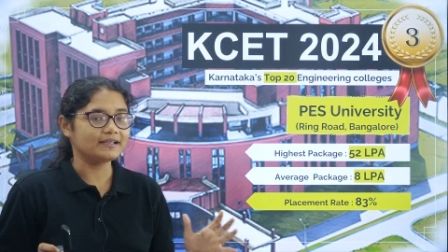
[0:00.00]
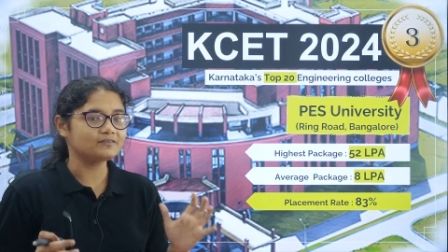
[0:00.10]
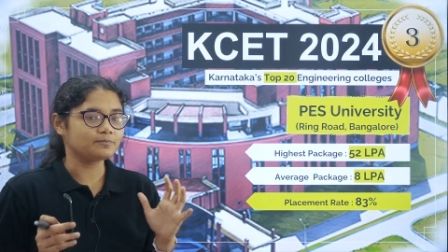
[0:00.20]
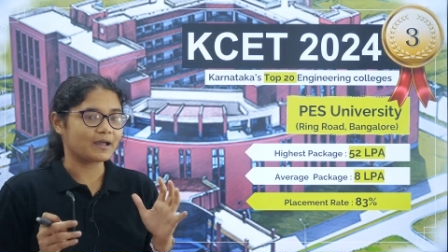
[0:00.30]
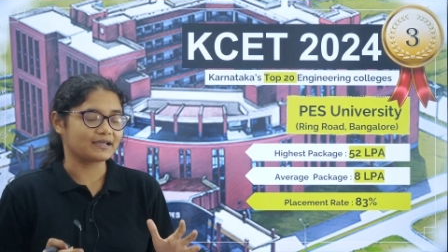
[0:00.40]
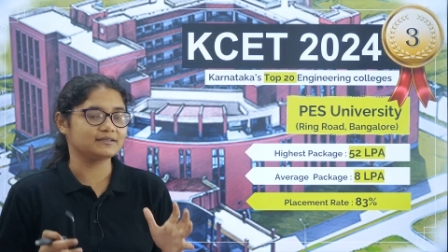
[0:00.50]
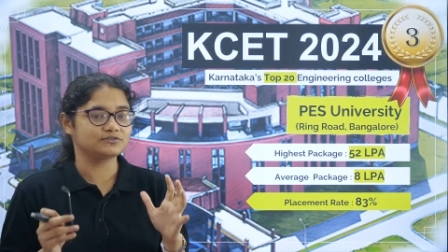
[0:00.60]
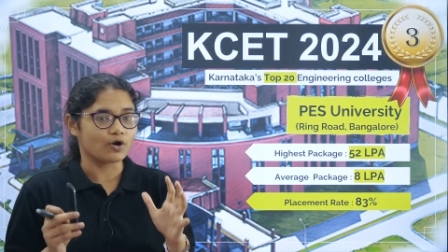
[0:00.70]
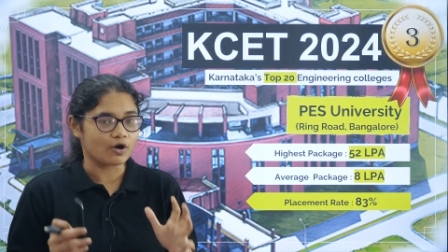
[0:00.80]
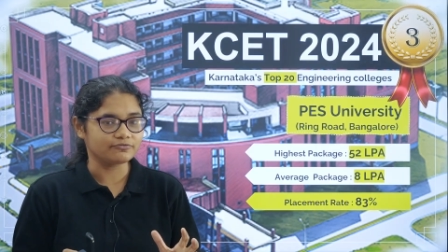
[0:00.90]
highest
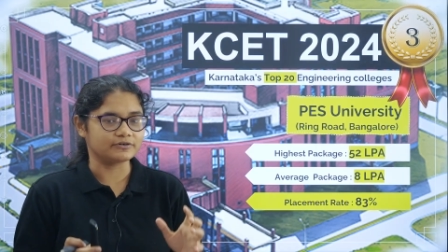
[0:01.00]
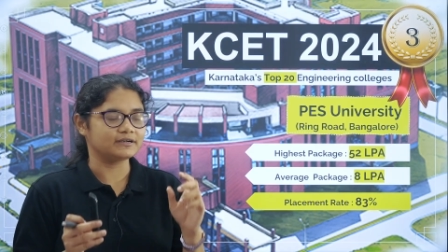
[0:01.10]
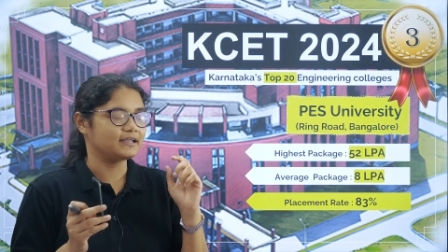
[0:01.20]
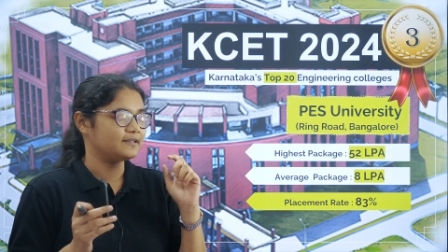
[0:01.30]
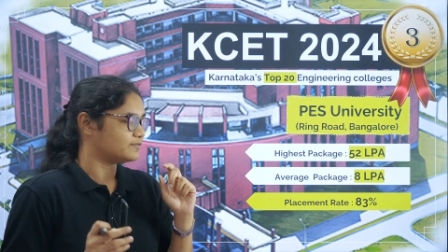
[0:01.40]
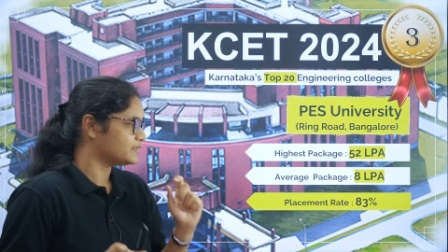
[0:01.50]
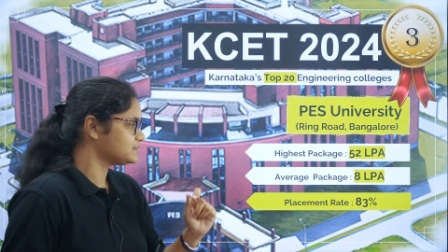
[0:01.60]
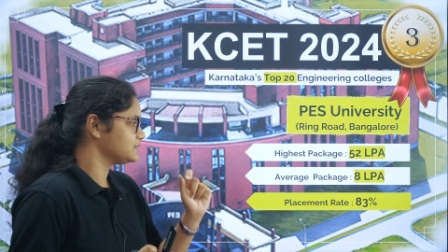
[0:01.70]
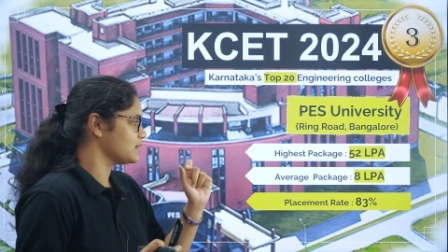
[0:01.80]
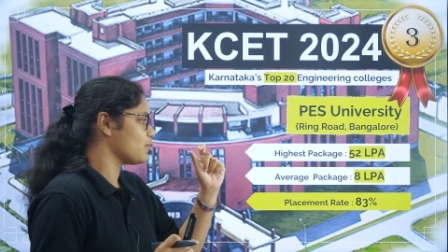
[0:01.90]
package offered in
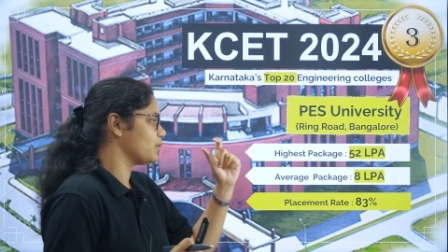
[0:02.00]
this year